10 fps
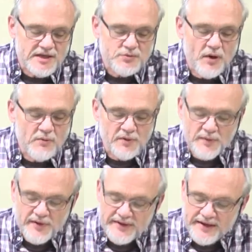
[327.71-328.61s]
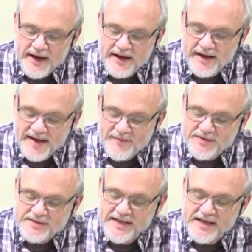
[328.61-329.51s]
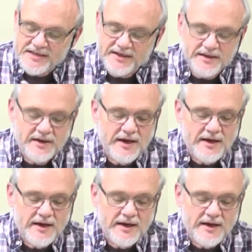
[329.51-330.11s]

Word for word: is what we're really uh, emphasizing